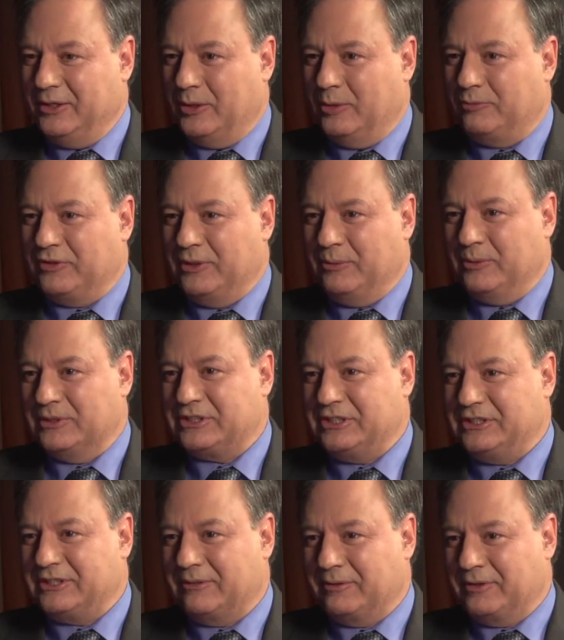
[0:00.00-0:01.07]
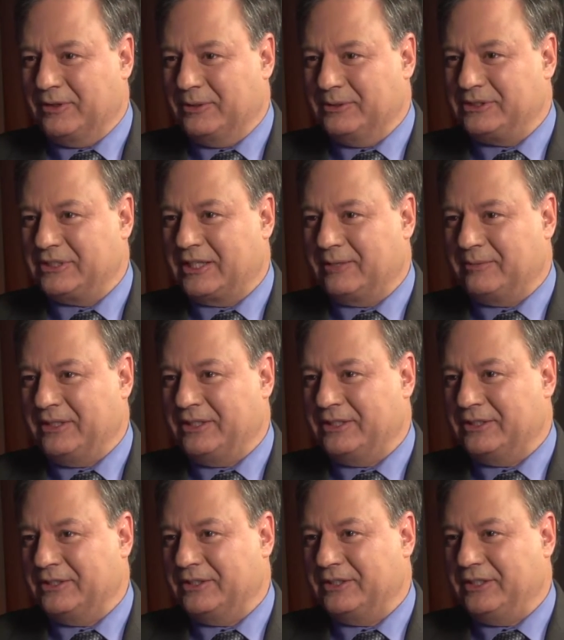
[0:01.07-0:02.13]
hopefully we'll see some of those coming
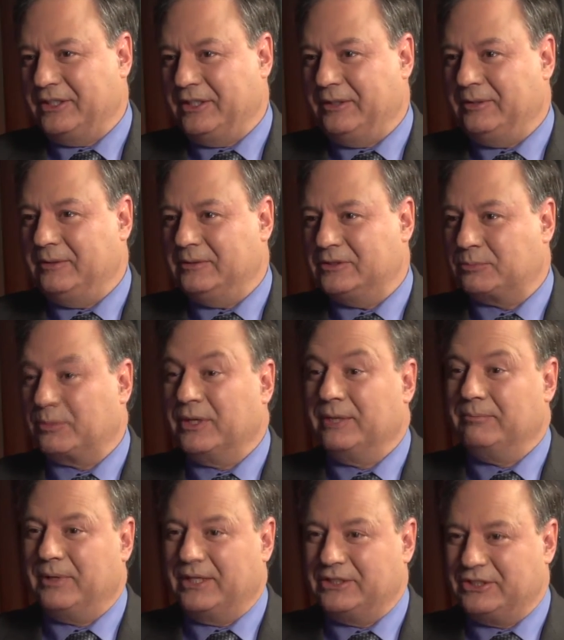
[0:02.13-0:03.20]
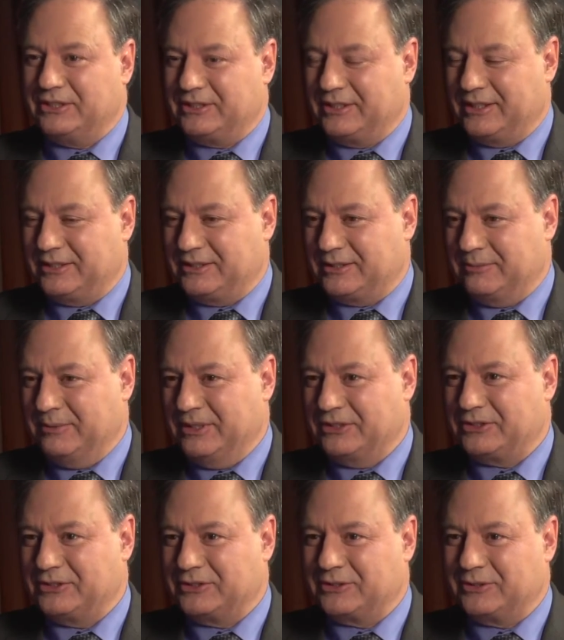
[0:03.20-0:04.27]
in the spring budget that the
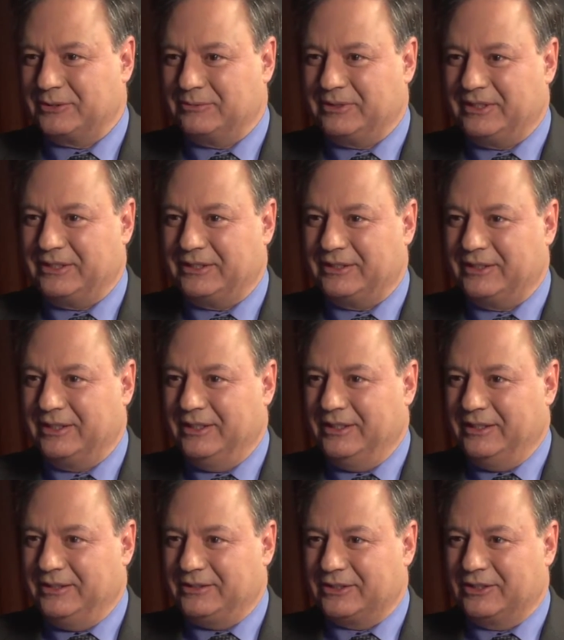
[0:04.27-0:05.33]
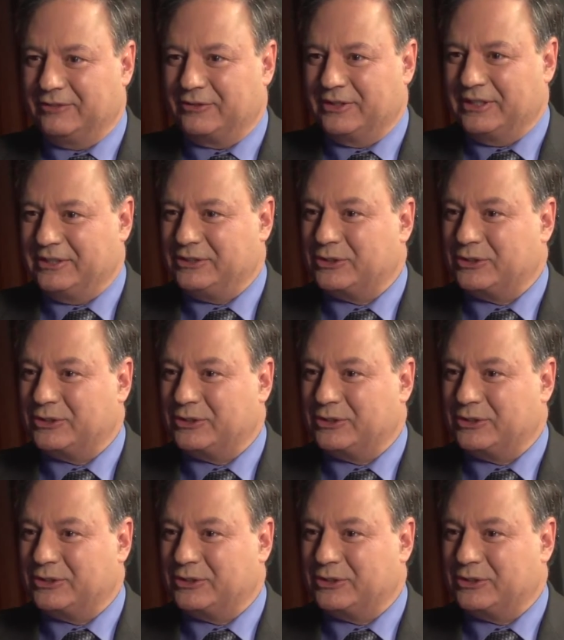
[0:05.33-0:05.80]
minister is going to be delivering